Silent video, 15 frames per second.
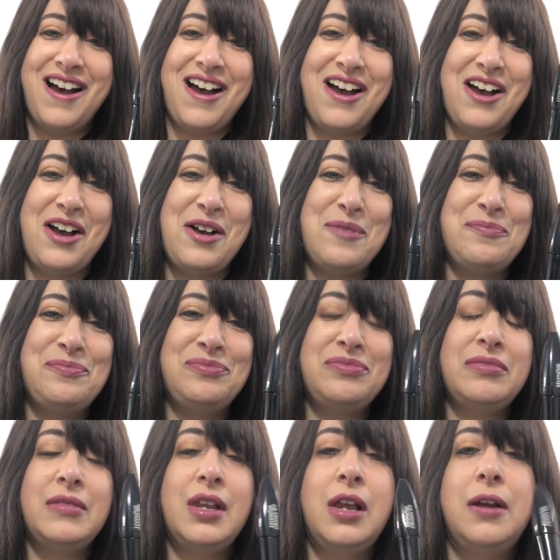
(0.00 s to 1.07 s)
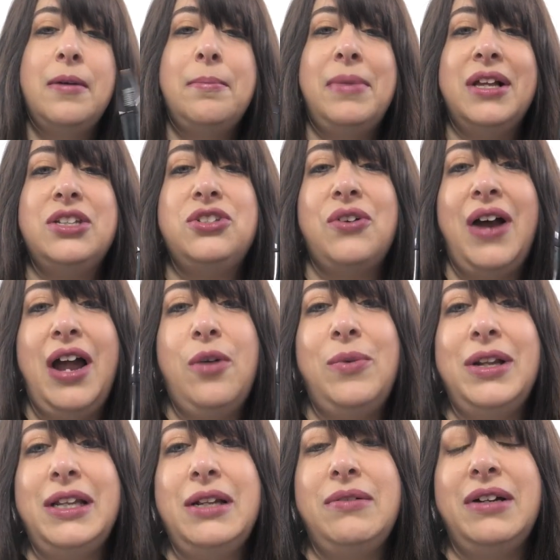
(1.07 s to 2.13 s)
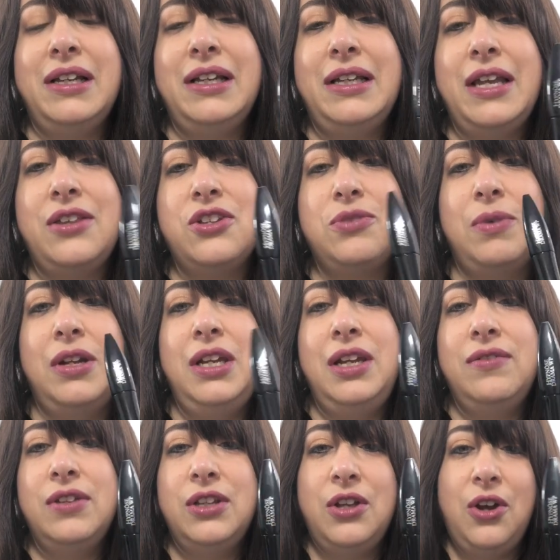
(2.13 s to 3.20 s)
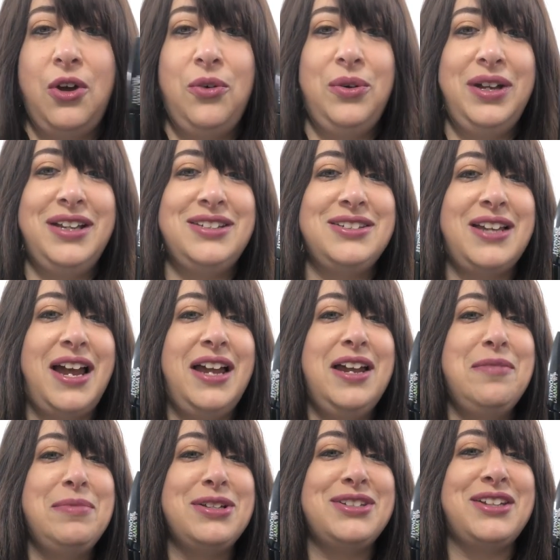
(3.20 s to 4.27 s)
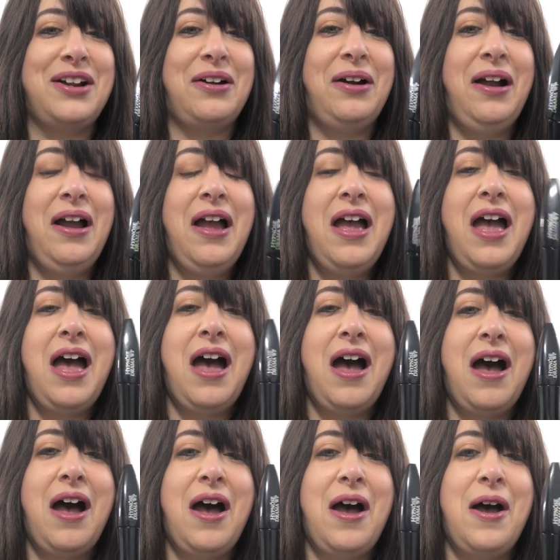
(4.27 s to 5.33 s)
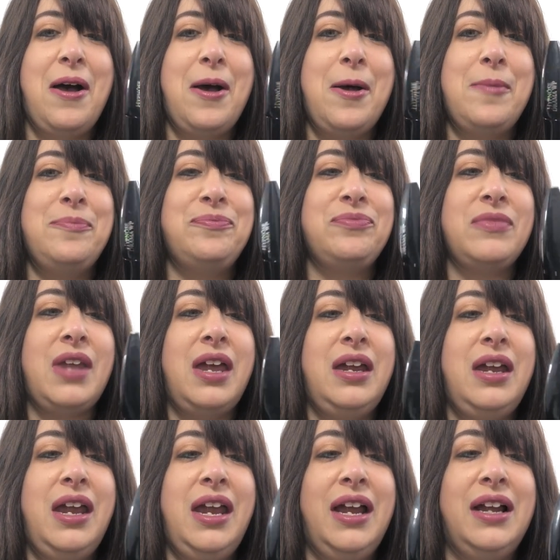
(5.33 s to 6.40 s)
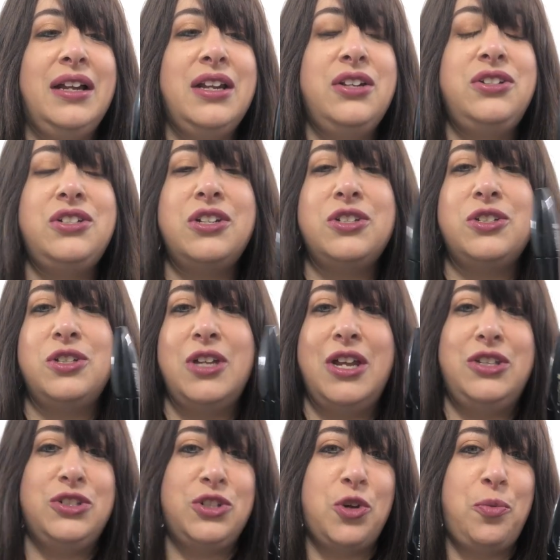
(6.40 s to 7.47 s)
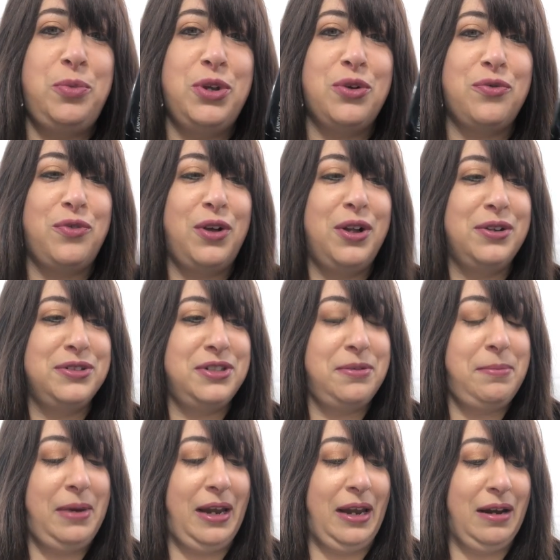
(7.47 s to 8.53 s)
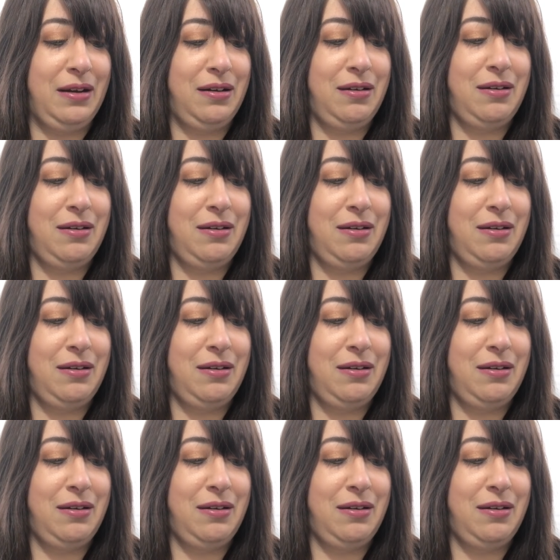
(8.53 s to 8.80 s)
Um, but so I really like this one, even though it's a high-end mascara. Um, and it's so beautiful to me.